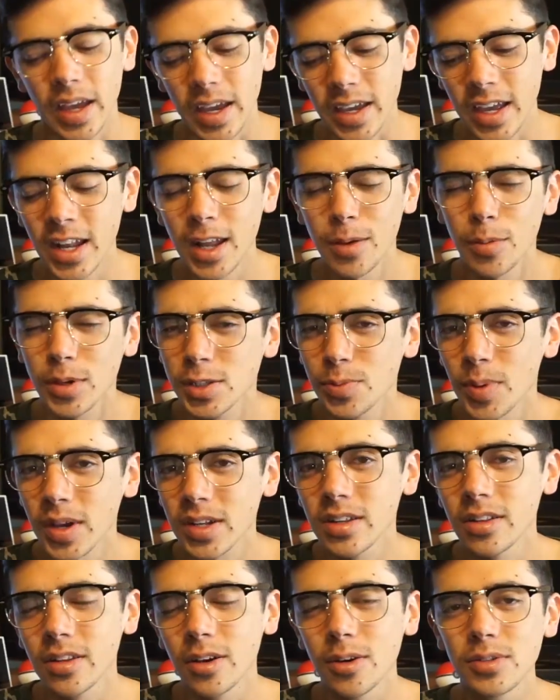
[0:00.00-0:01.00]
Again, I'm
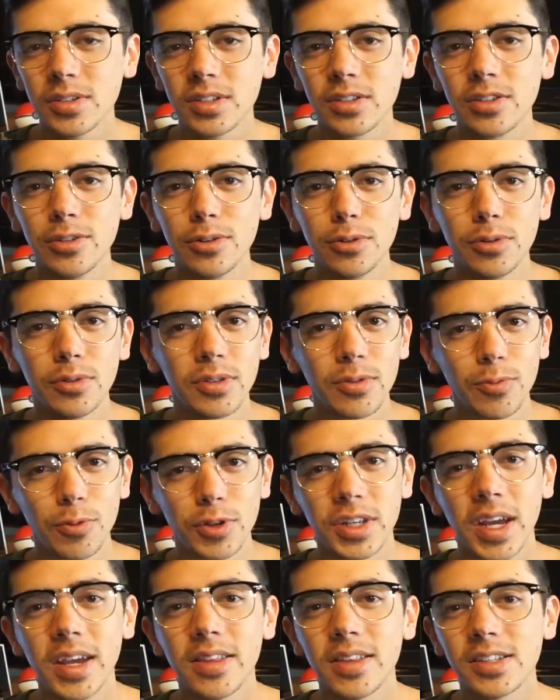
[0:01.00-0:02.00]
expecting those to
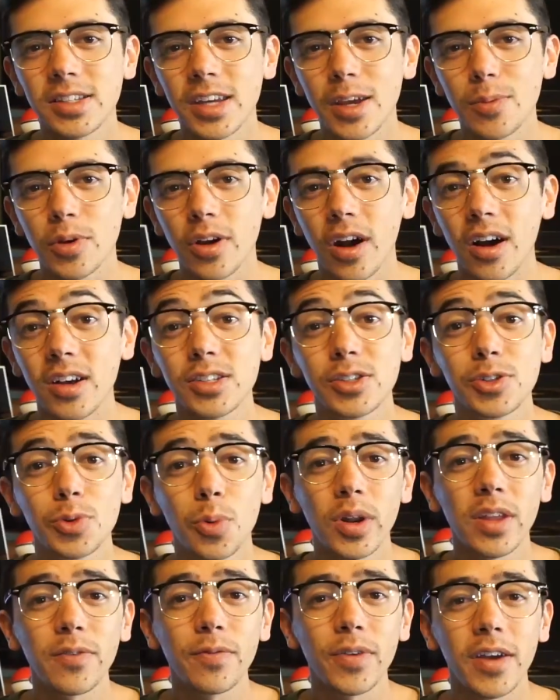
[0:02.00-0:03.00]
retain the same cost,
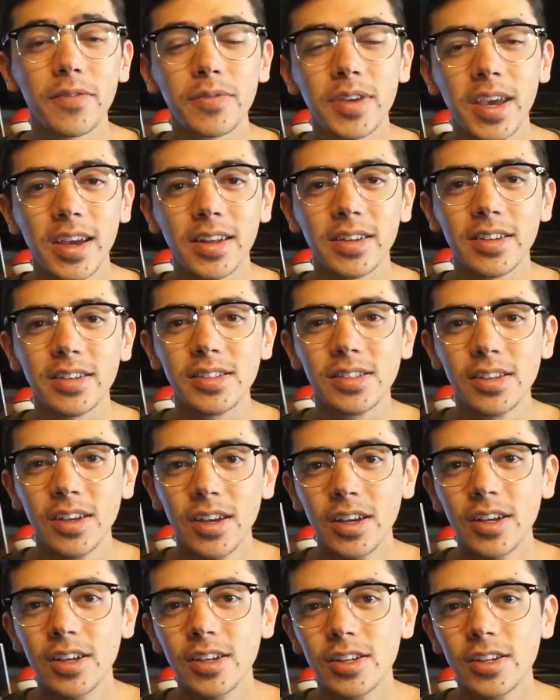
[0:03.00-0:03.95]
twenty-five candies,